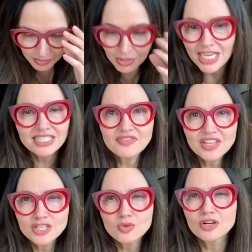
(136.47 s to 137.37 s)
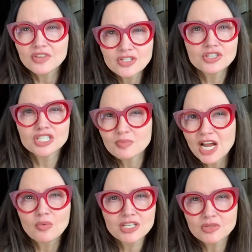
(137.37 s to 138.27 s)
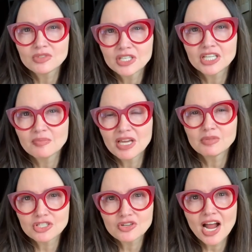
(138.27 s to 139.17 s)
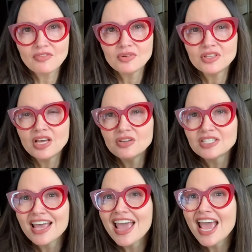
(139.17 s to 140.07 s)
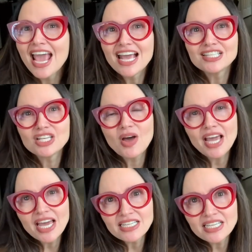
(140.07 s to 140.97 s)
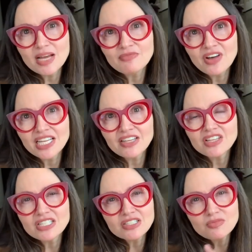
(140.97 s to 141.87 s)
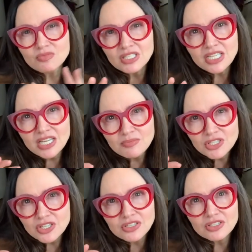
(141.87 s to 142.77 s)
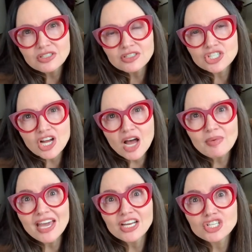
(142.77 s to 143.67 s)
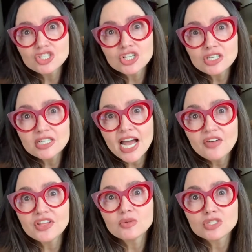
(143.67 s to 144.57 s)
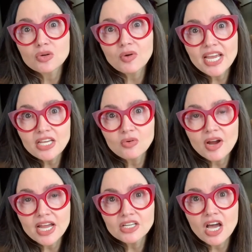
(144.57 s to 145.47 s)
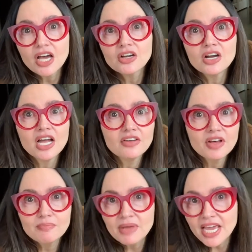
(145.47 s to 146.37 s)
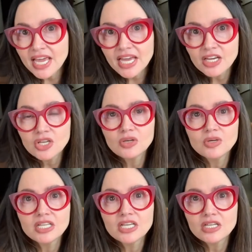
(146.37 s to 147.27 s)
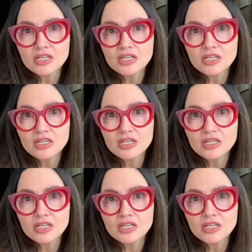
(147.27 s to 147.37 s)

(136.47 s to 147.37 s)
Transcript: plates and things were of interest, but I wasn't really going to be able to travel with those. And so I ended up finding this really obscure little shop, and it turned out that it was the great-granddaughter of a man who had